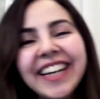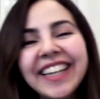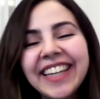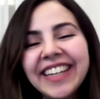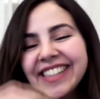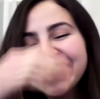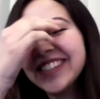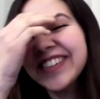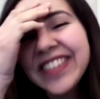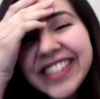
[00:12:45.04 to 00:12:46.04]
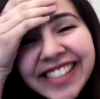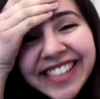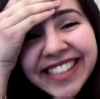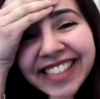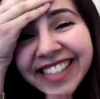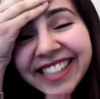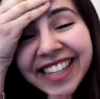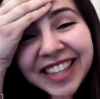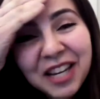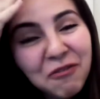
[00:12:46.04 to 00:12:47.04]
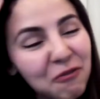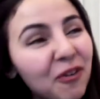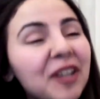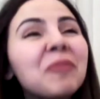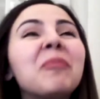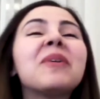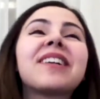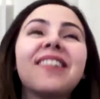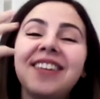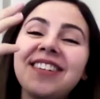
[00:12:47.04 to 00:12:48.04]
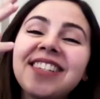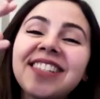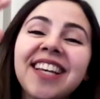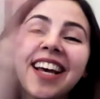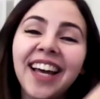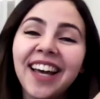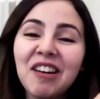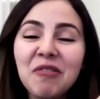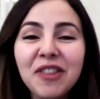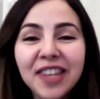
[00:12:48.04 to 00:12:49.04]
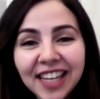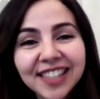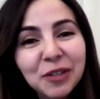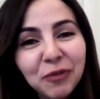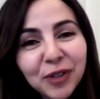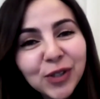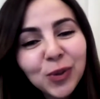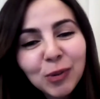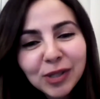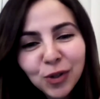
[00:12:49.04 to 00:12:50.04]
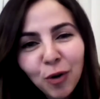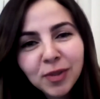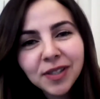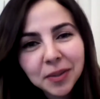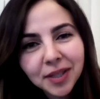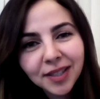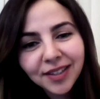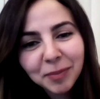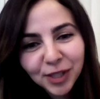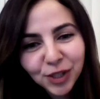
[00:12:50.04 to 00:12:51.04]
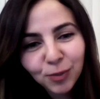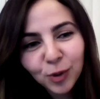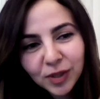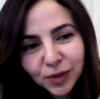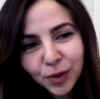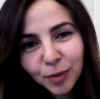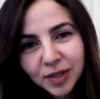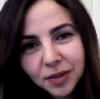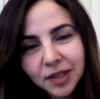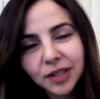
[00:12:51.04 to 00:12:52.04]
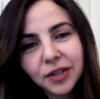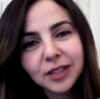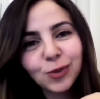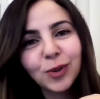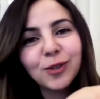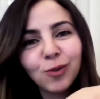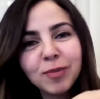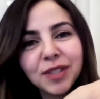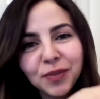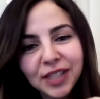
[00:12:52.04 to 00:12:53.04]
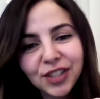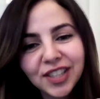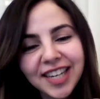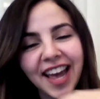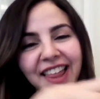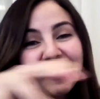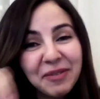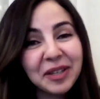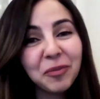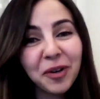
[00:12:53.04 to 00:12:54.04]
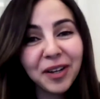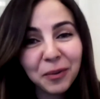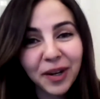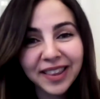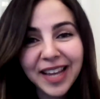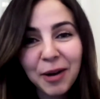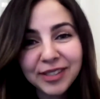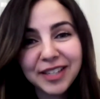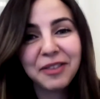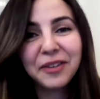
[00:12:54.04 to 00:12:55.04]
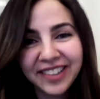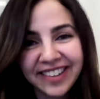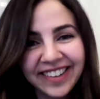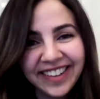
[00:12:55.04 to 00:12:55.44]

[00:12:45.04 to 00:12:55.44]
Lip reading: now this question is a tough one because yes, the first one was romance thriller. Beijing Blue was romance thriller. This one is women's fiction, and the one I'm writing right now is a thriller.